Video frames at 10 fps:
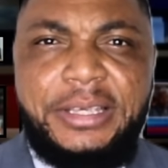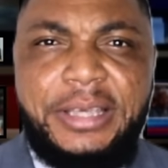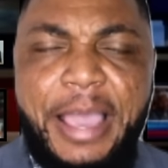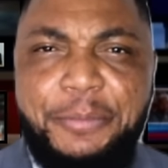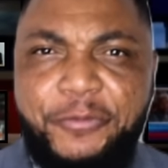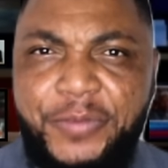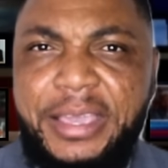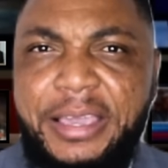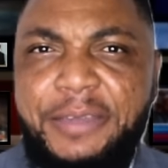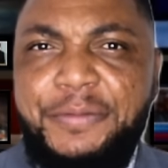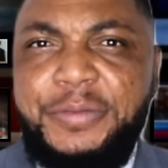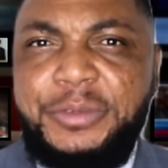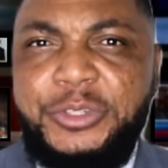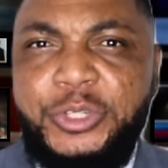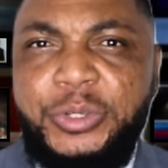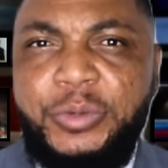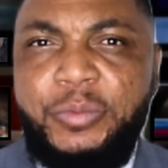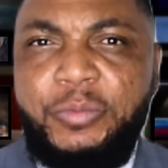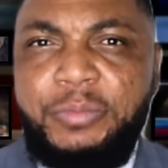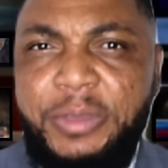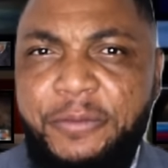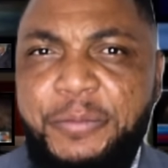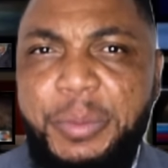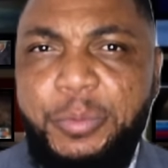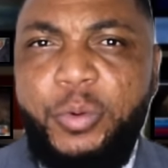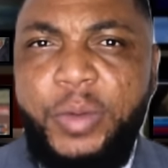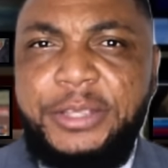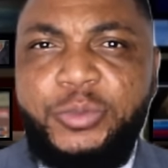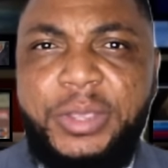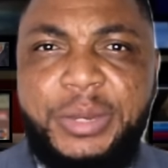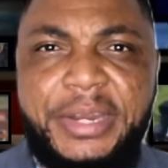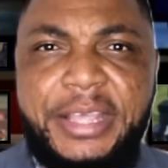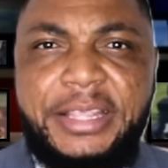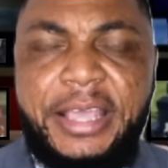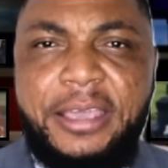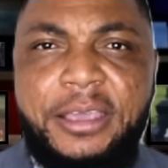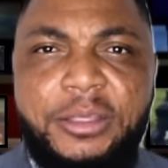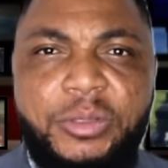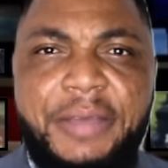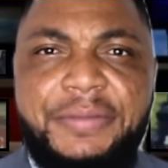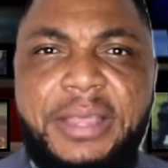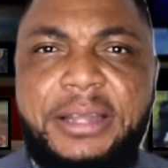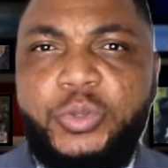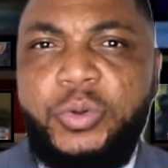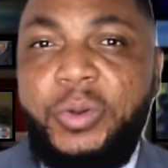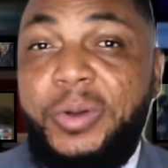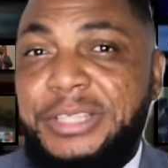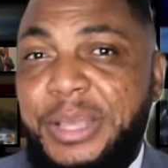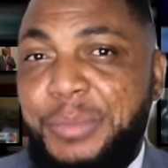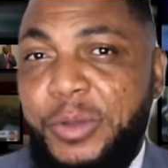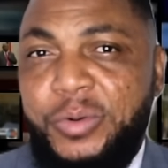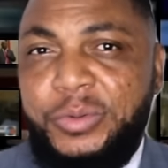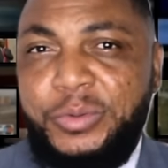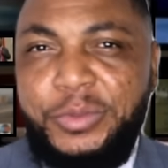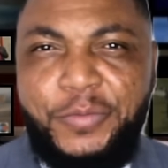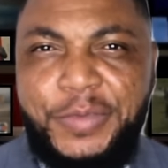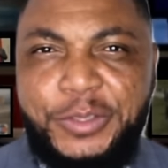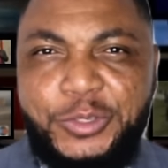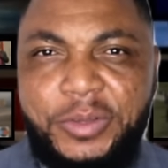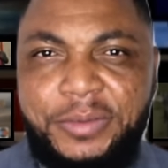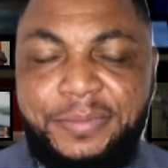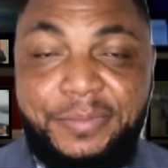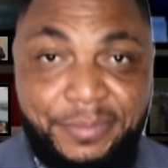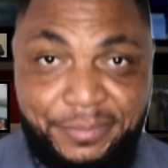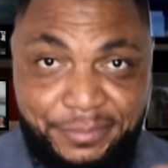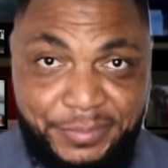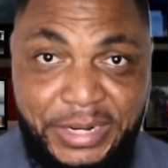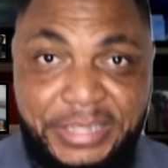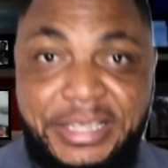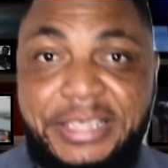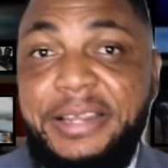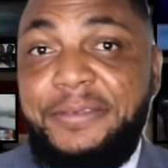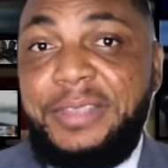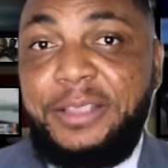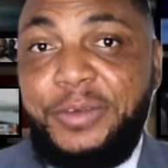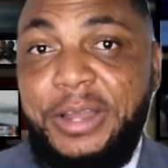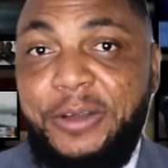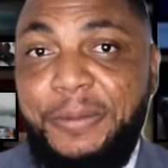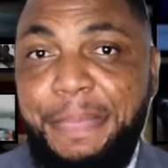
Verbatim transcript: I think if she, if people wanted to eliminate her, they'll have done so a long time ago. Don't you think so? Let's just leave that for now.